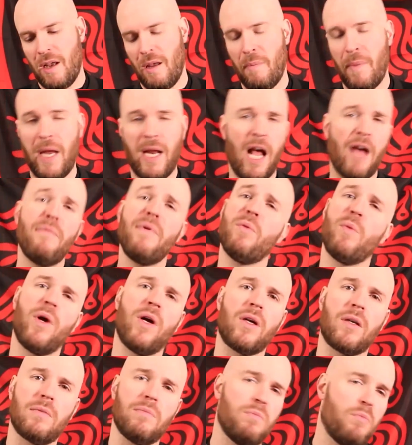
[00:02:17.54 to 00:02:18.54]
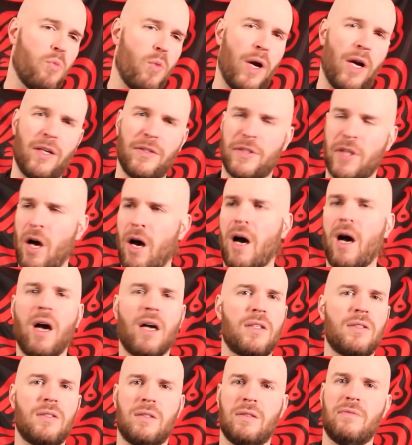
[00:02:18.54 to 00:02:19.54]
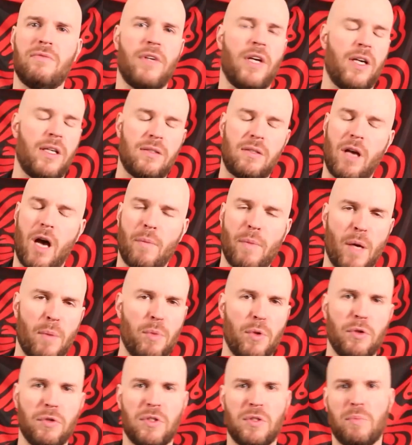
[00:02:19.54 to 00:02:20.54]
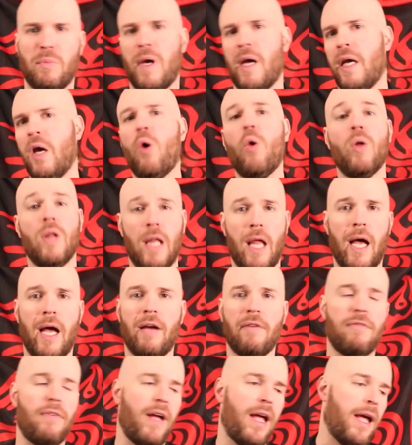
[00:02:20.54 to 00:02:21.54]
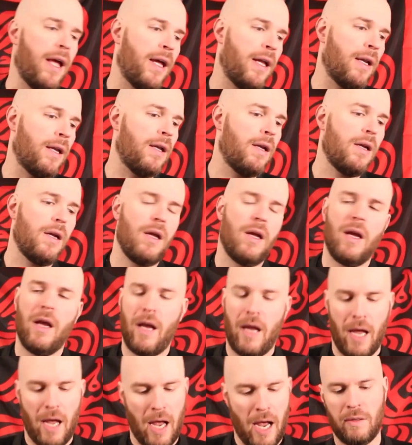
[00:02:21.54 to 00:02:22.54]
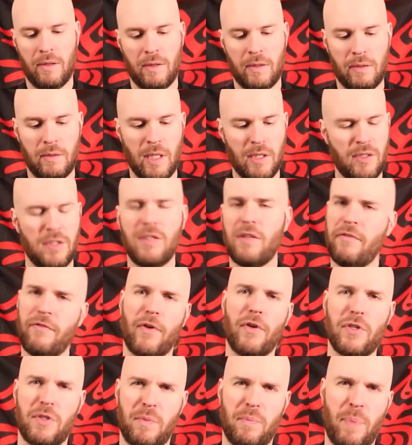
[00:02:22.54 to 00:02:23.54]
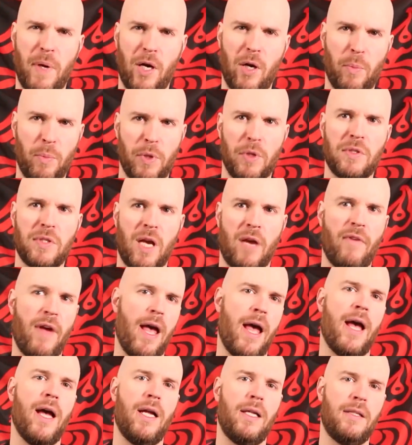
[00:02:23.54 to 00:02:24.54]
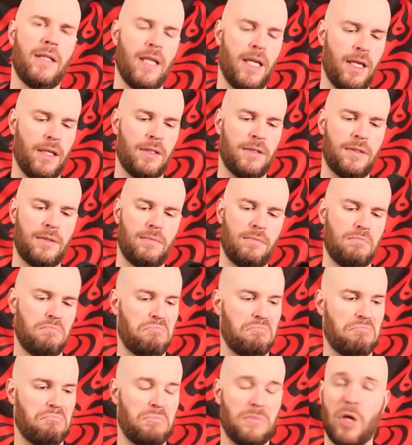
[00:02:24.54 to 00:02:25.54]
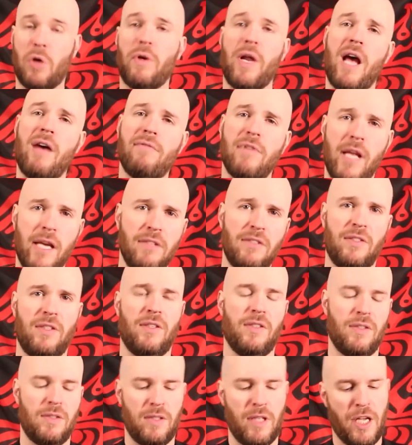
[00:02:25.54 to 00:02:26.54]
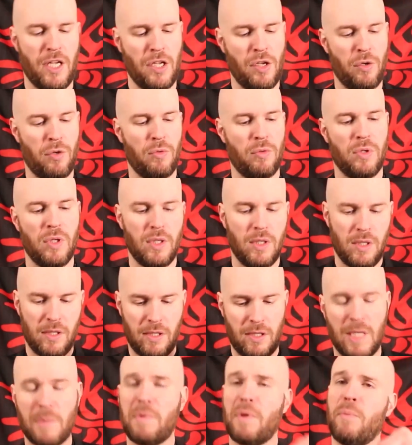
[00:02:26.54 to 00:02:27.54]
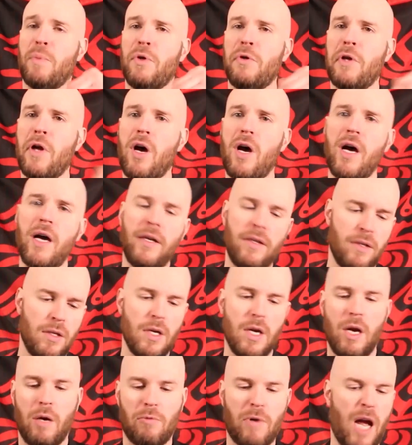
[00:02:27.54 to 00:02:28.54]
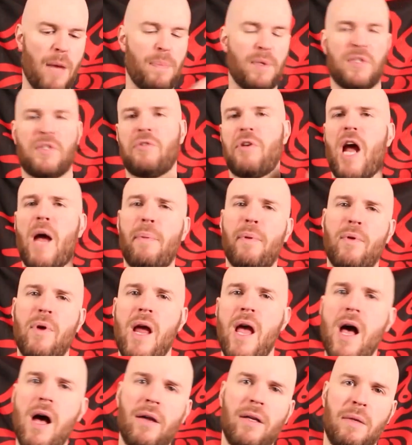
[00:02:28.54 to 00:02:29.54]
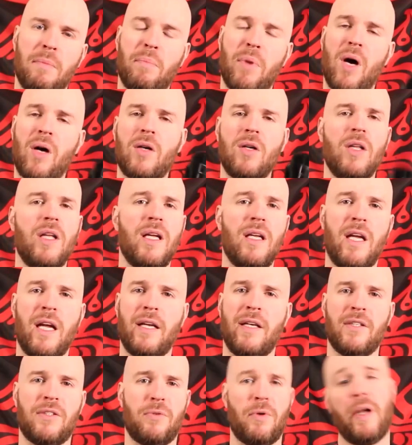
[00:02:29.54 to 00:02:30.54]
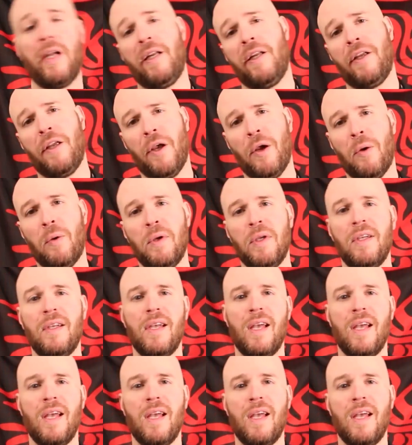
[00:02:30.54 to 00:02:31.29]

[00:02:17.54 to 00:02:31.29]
Man, I've been wearing Docs and various combat boots my whole life, and this is the first pair of boots I've had that don't have laces, that you slip the boot on, wrap a strap around, and buckle it, and it's ready to go.